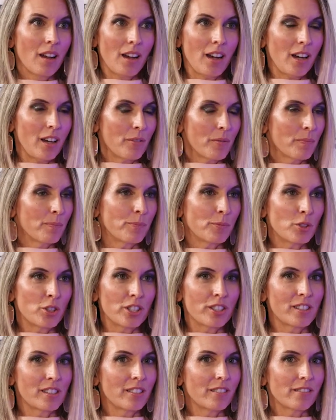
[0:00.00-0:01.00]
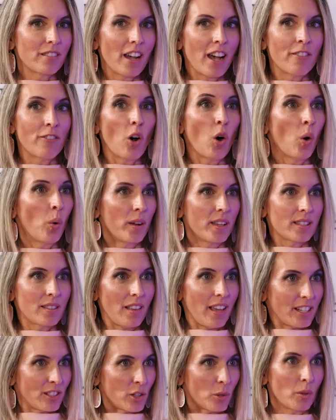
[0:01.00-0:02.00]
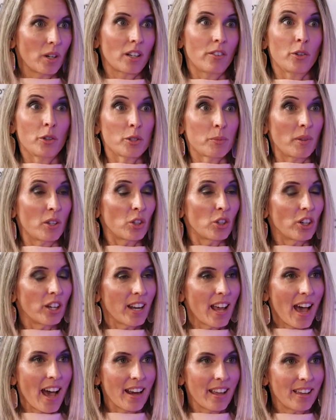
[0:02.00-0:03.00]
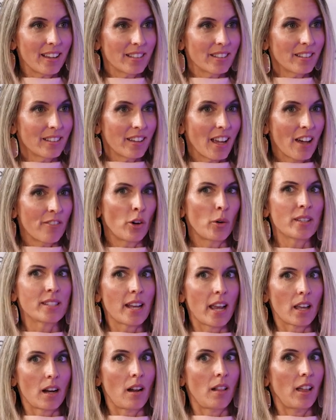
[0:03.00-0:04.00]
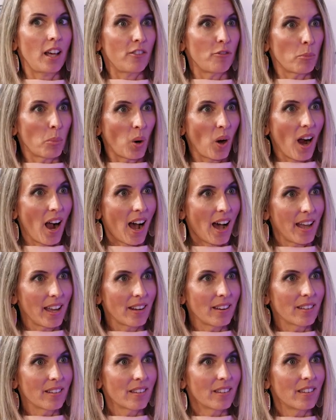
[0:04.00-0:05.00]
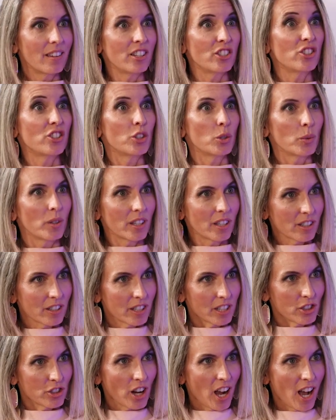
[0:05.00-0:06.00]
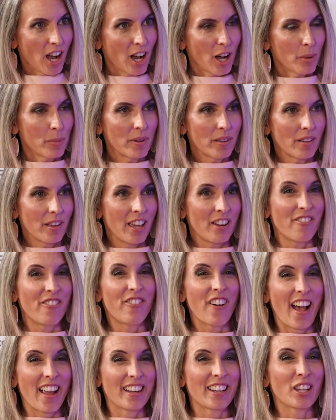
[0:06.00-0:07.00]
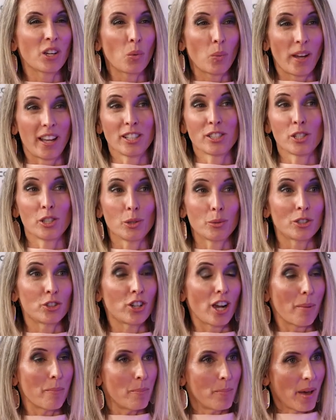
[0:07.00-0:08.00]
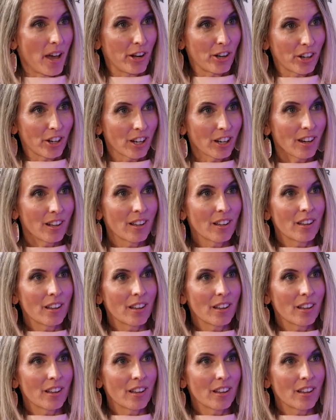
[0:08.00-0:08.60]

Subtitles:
I've always liked to work. I've always been good at it. I've always taken a lot of pride in doing a good job and finding a way to do a job better.